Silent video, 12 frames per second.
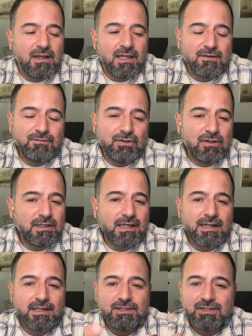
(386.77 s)
If you look
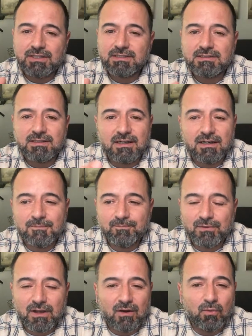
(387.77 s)
at it just
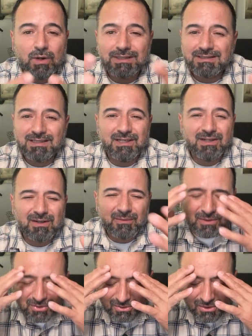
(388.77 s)
once a year, I mean,
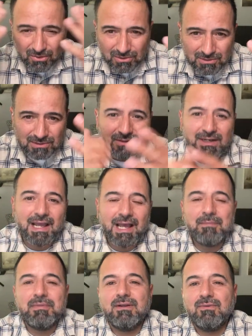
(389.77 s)
who knows what's going to
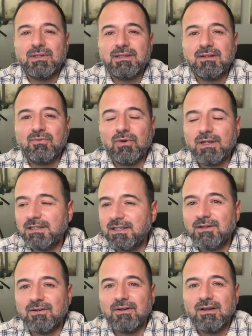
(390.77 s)
happen within 1
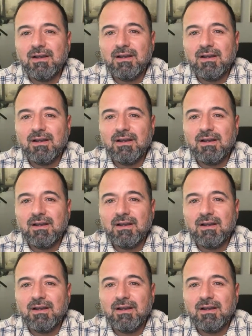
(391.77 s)
year?